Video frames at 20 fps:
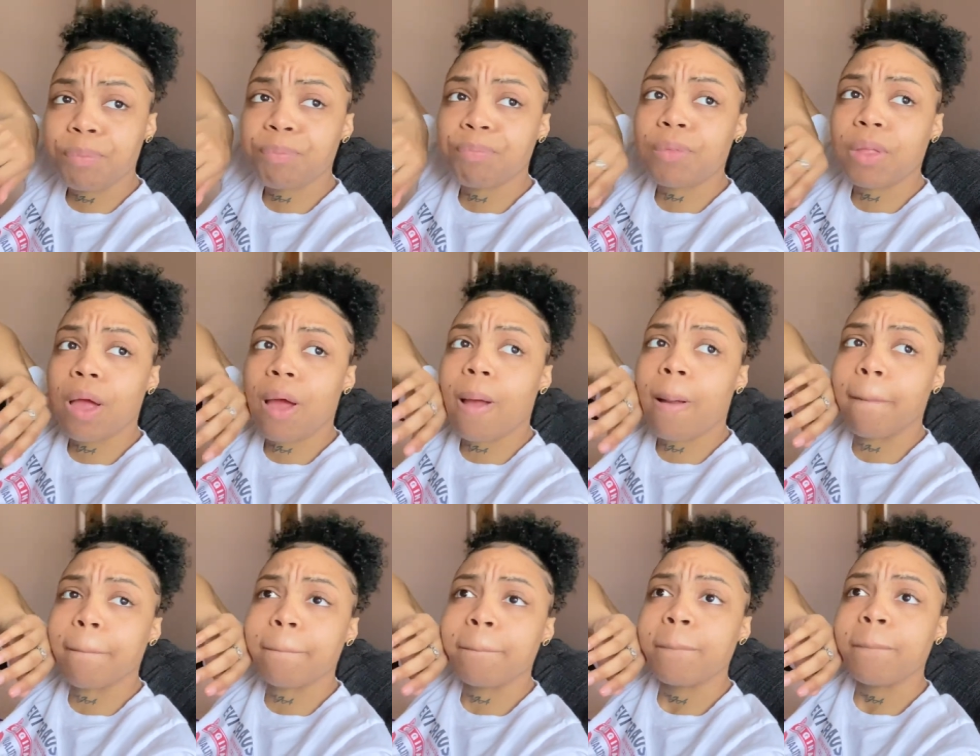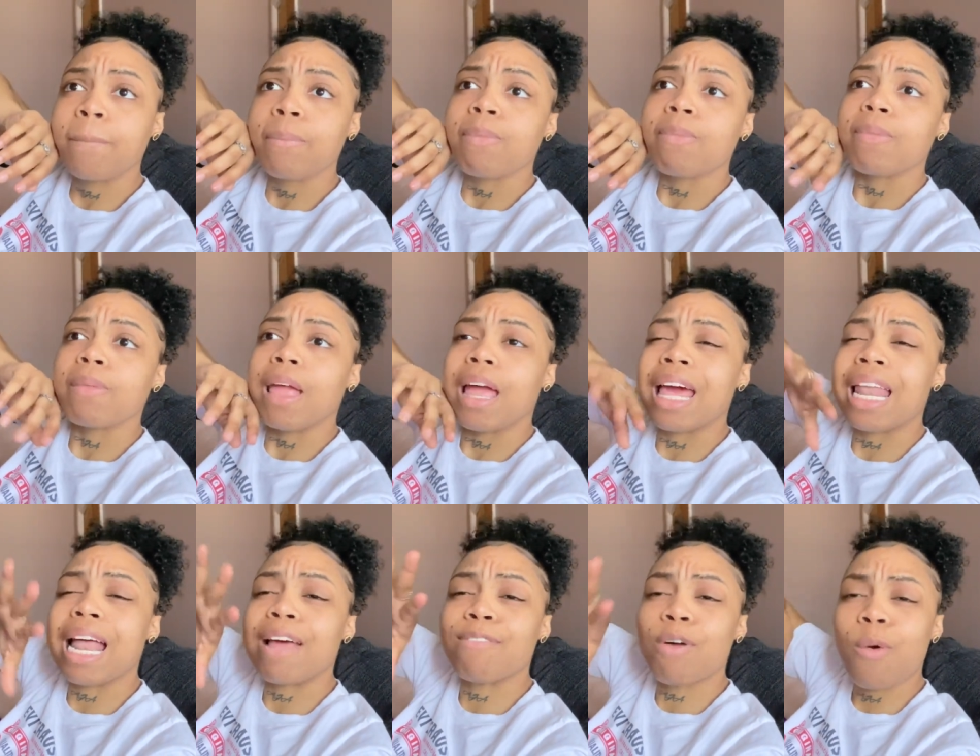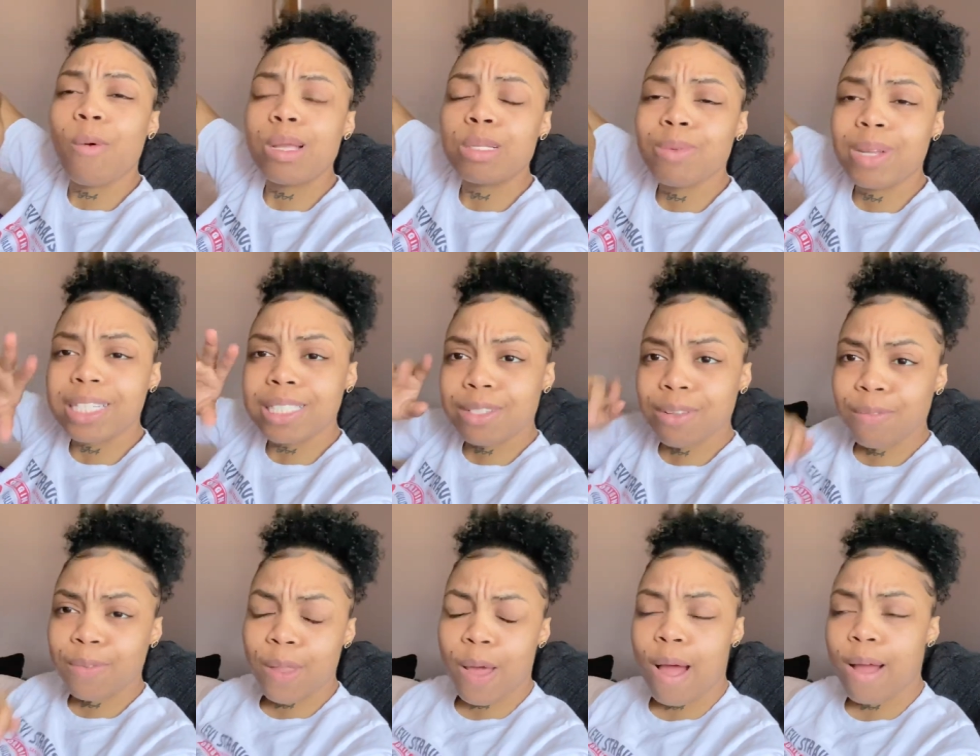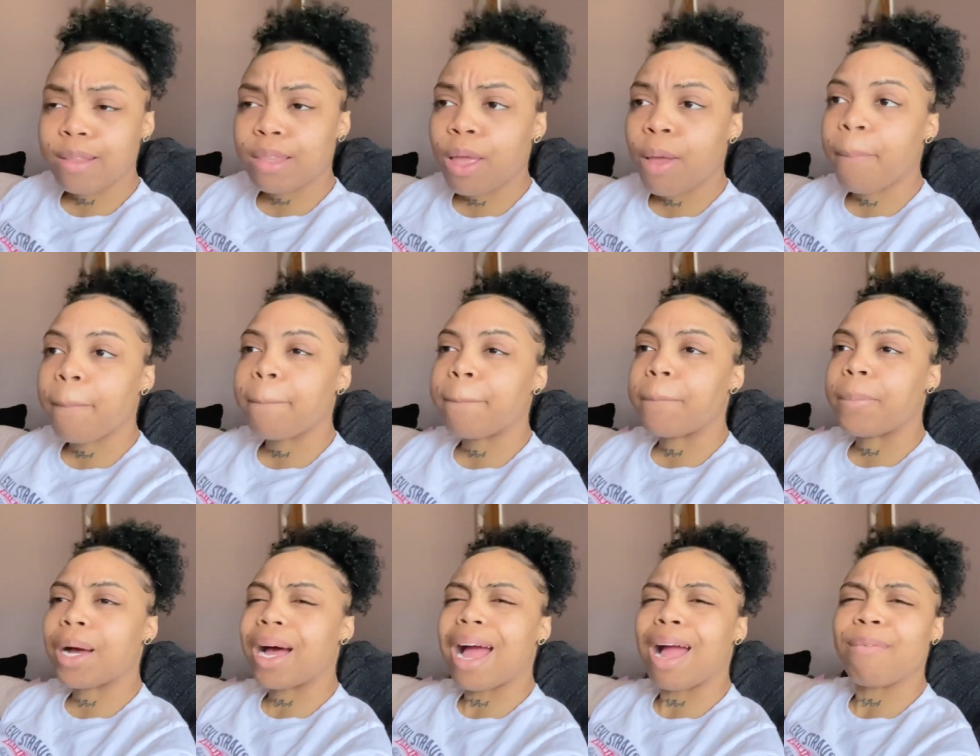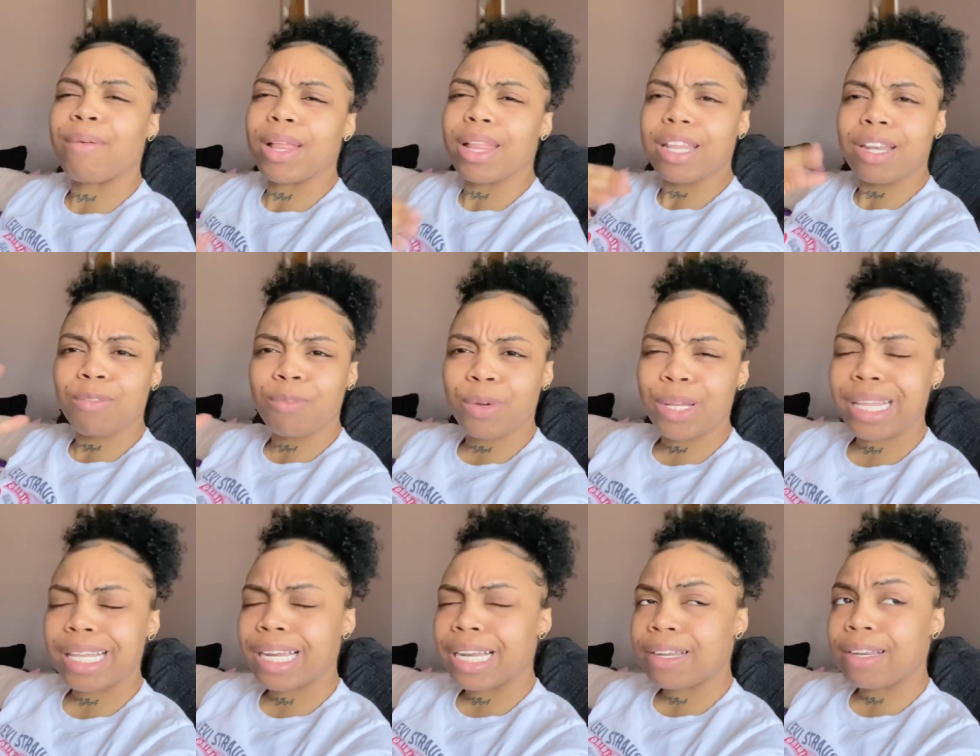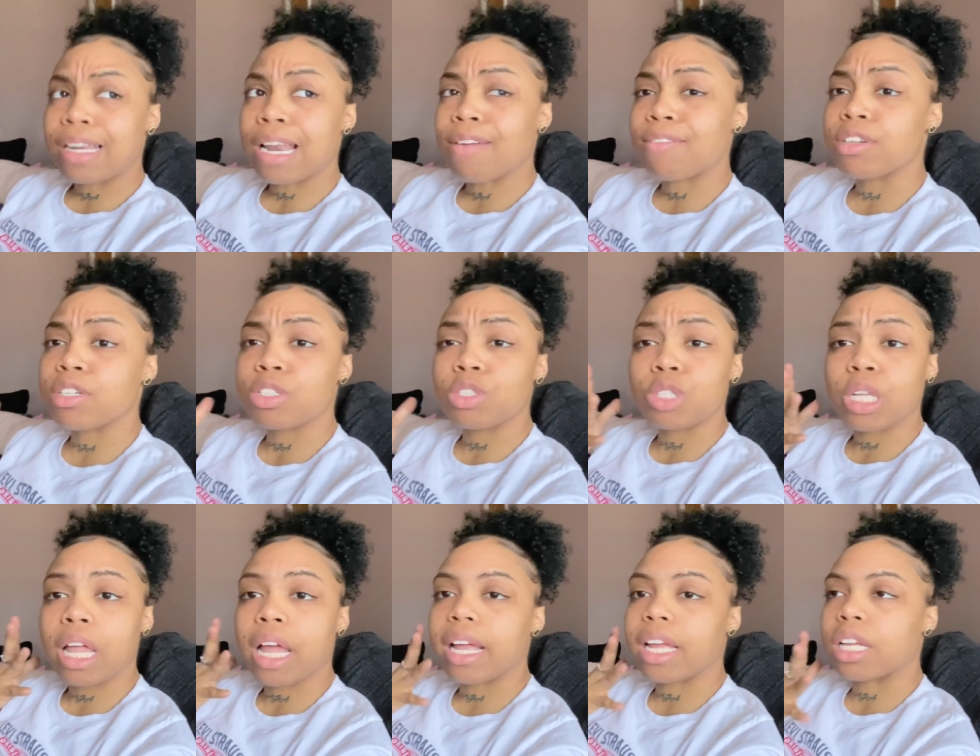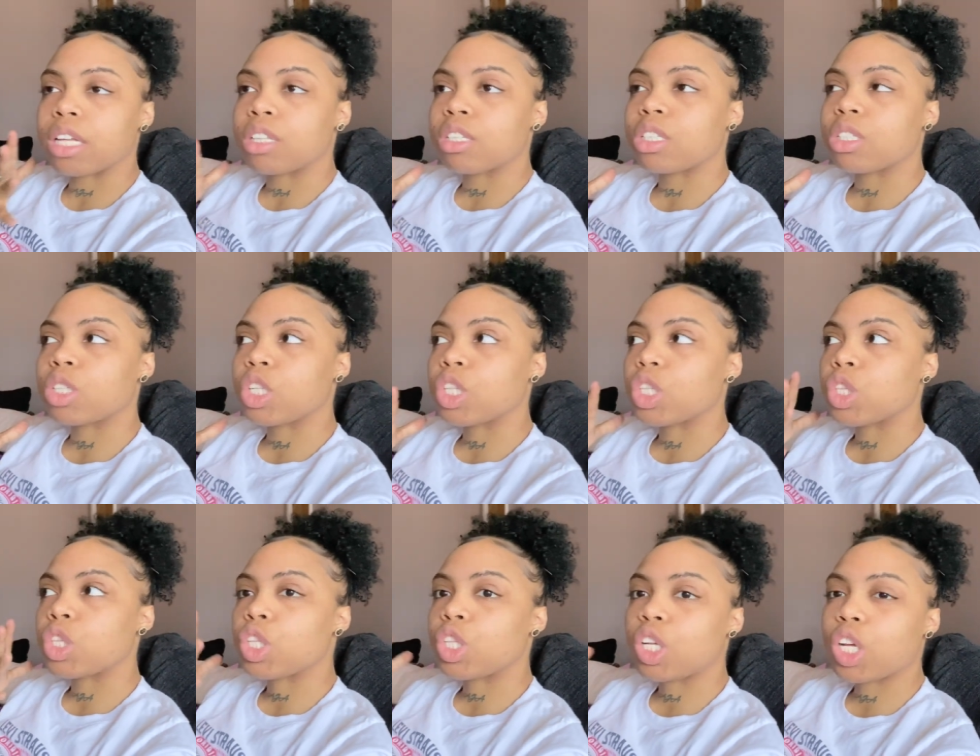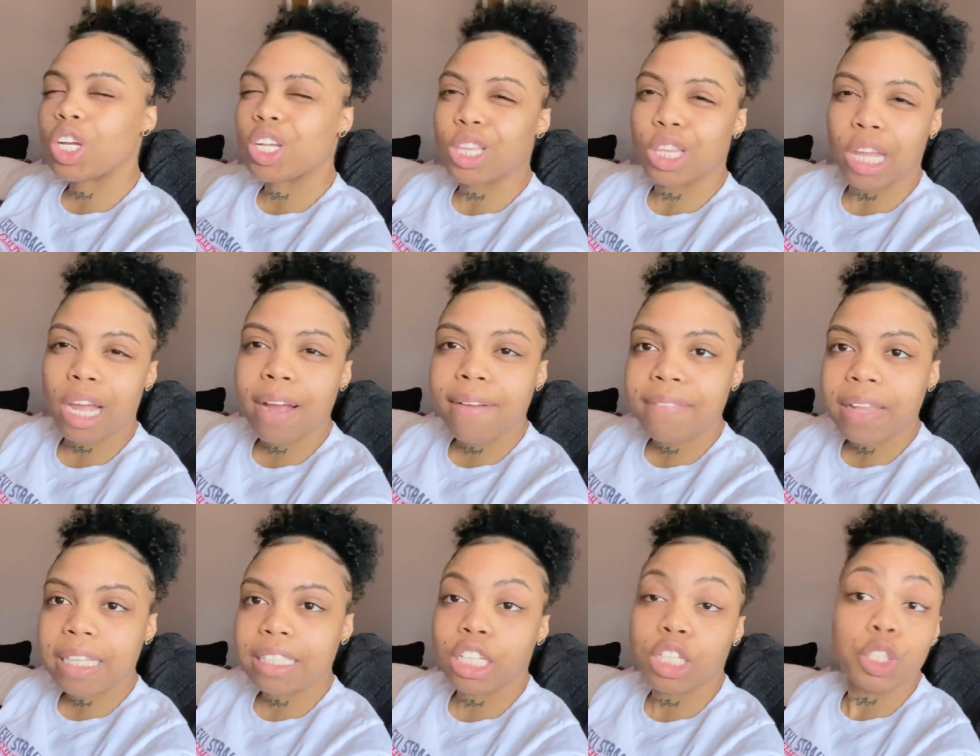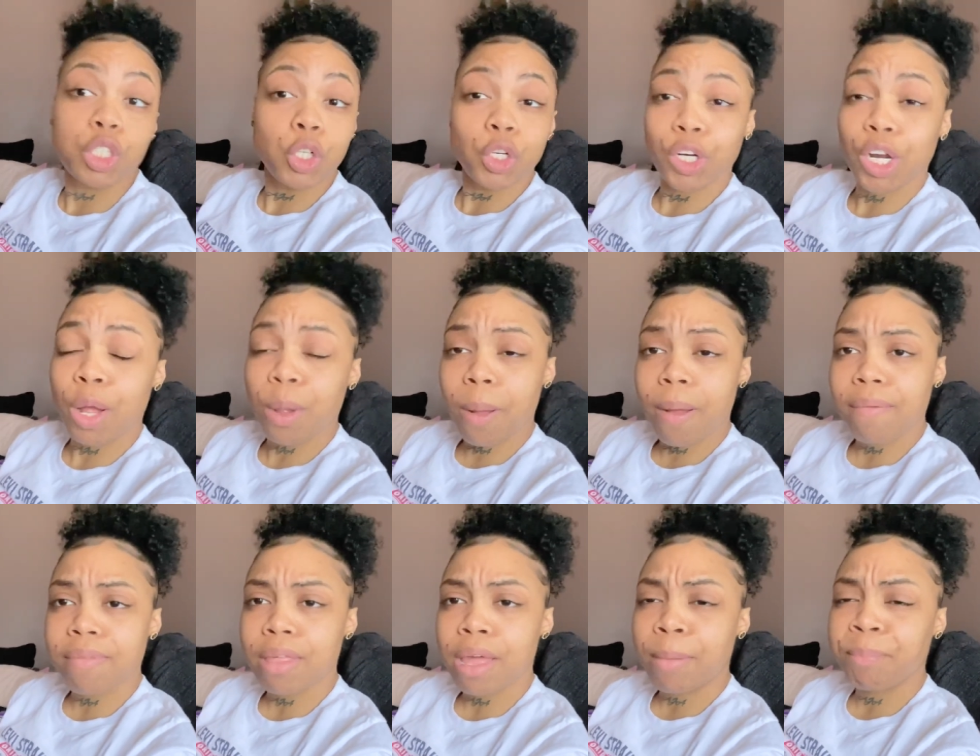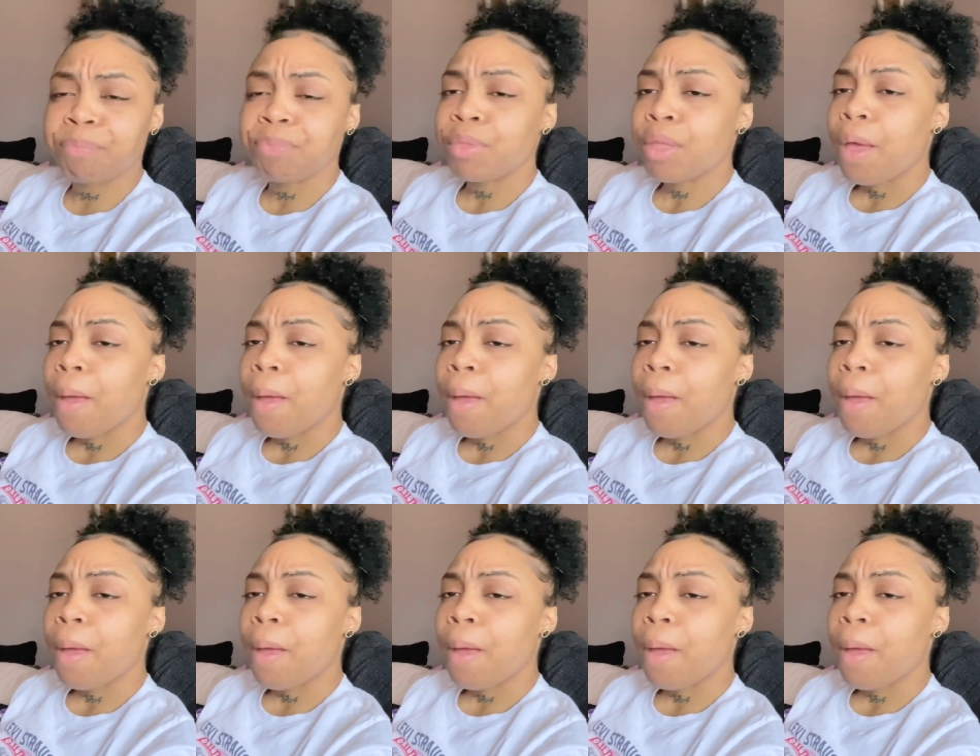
Um, and I've always wanted to vlog them, but I really, really didn't, never like could think of like the turnout of them.